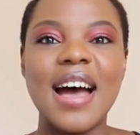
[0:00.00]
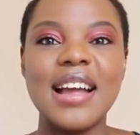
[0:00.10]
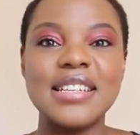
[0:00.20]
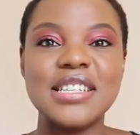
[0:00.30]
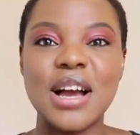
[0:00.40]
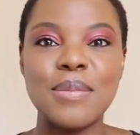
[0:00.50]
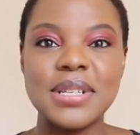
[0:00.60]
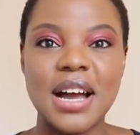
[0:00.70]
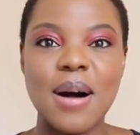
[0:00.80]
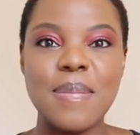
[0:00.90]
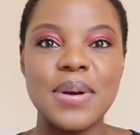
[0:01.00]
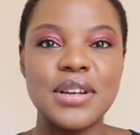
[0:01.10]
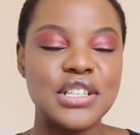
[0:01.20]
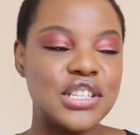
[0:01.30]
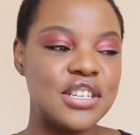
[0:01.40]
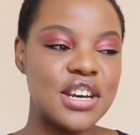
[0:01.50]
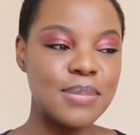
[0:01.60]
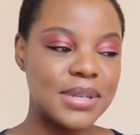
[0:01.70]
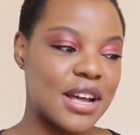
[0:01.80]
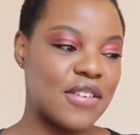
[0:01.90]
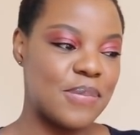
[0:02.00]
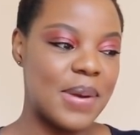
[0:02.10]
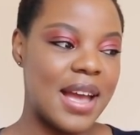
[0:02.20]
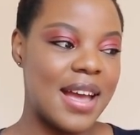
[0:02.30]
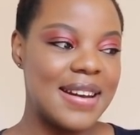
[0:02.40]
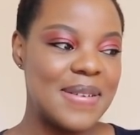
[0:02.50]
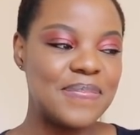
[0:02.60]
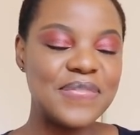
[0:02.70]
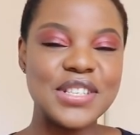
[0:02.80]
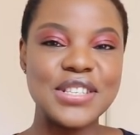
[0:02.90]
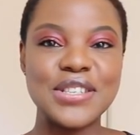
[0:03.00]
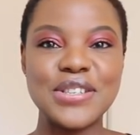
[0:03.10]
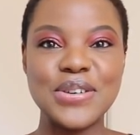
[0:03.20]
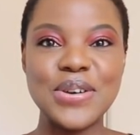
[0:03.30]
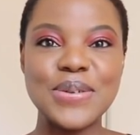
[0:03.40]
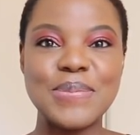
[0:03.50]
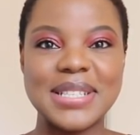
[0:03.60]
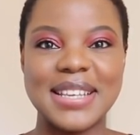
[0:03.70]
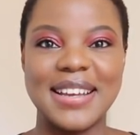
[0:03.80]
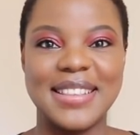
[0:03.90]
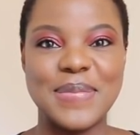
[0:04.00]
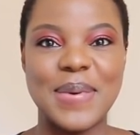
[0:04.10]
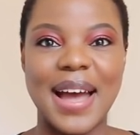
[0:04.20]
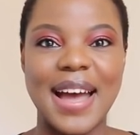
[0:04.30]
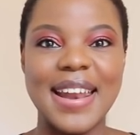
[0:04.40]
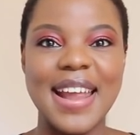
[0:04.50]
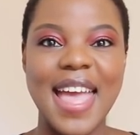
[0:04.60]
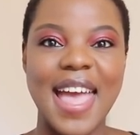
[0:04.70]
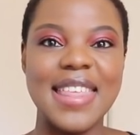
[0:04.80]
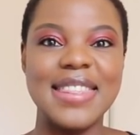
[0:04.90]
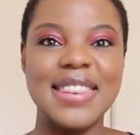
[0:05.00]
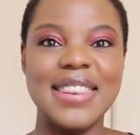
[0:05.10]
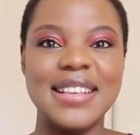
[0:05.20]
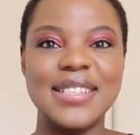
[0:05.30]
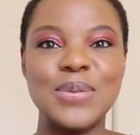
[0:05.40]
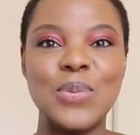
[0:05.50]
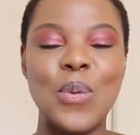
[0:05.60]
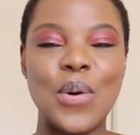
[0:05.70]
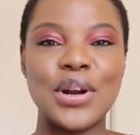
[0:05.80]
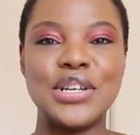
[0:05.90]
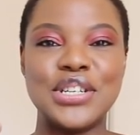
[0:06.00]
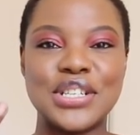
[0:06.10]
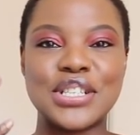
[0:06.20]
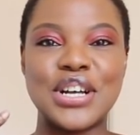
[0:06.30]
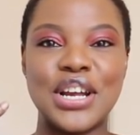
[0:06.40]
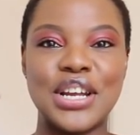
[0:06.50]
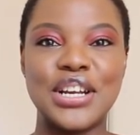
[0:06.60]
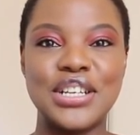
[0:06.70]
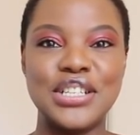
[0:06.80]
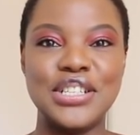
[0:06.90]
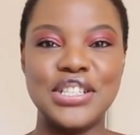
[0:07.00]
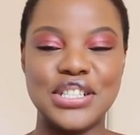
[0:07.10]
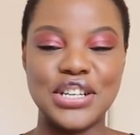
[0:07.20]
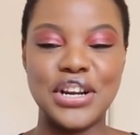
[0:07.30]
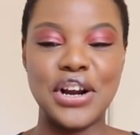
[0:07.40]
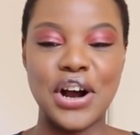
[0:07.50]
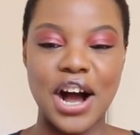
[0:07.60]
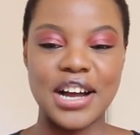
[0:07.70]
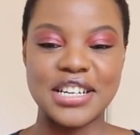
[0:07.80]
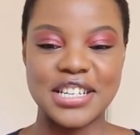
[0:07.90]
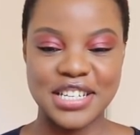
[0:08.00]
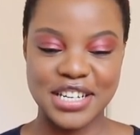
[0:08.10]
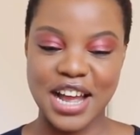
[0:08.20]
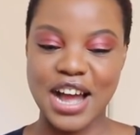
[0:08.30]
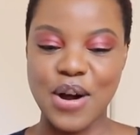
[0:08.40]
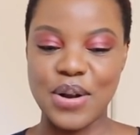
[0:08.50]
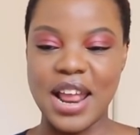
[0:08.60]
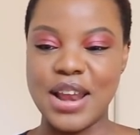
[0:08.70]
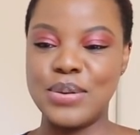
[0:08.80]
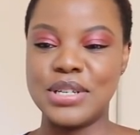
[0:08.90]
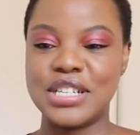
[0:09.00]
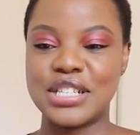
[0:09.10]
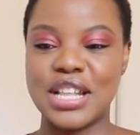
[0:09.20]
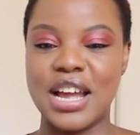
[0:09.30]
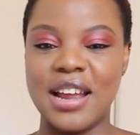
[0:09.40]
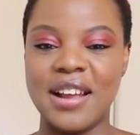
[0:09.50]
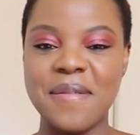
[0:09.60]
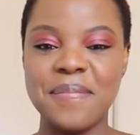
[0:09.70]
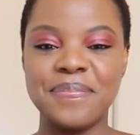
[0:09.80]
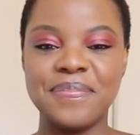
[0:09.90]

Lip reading: I jumped up, jumped out of bed, stood beside the bed, and this water just like just gushed out, and it was just like